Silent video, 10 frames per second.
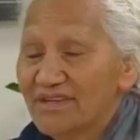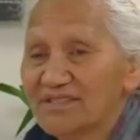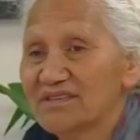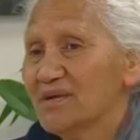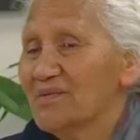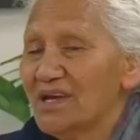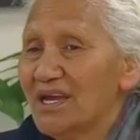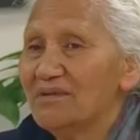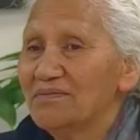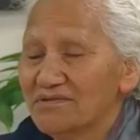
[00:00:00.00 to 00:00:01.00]
So they were
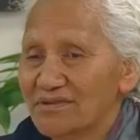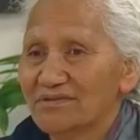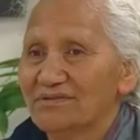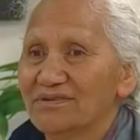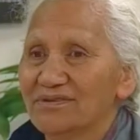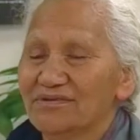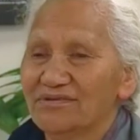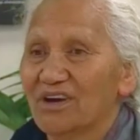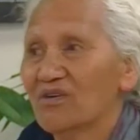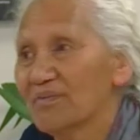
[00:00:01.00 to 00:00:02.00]
able to,
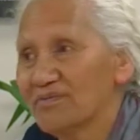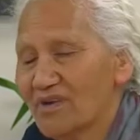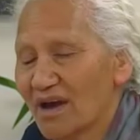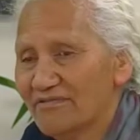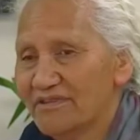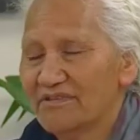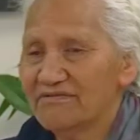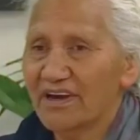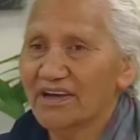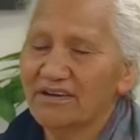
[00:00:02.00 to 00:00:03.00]
to go up to Awhi the
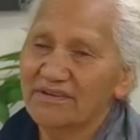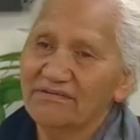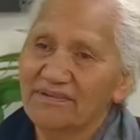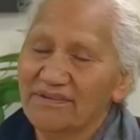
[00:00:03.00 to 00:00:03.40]
whānau.